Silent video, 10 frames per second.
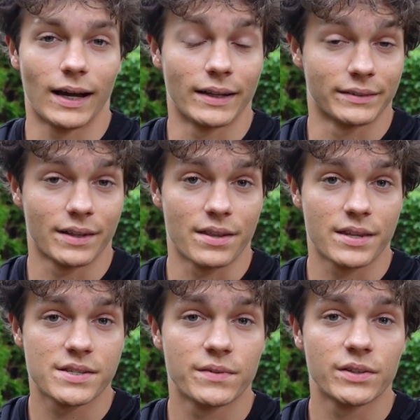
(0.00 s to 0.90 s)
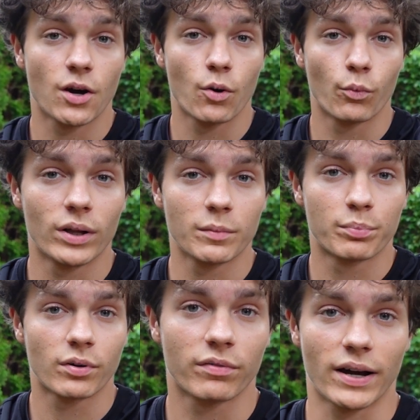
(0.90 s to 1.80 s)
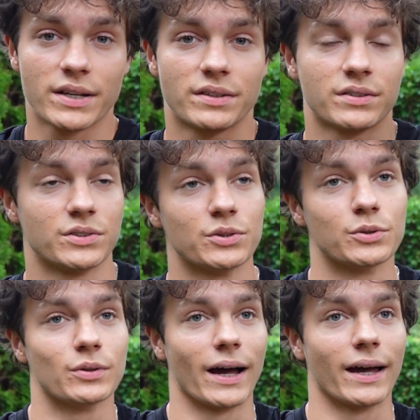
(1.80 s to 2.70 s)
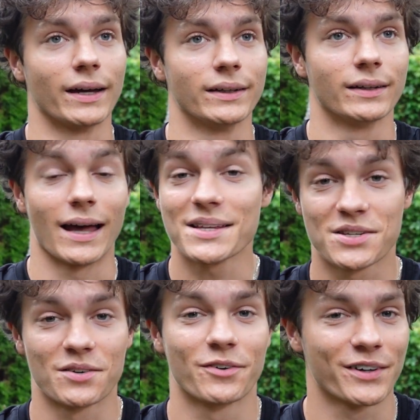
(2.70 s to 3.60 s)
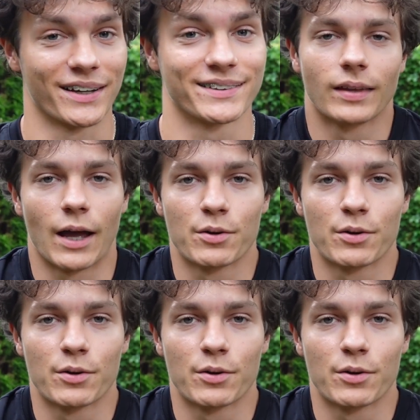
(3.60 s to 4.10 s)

and this video will provide you a answer for that.